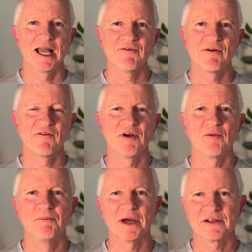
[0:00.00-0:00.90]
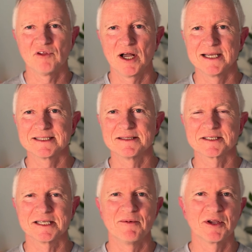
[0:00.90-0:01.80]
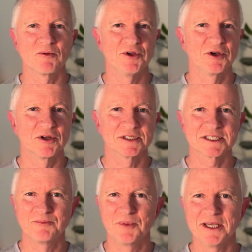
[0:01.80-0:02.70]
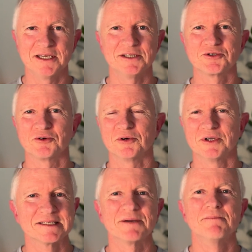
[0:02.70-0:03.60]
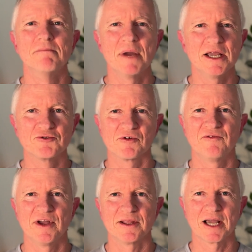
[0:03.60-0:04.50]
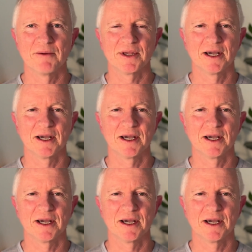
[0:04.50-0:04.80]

Have you ever felt butterflies in the stomach when you got a speech or some major event coming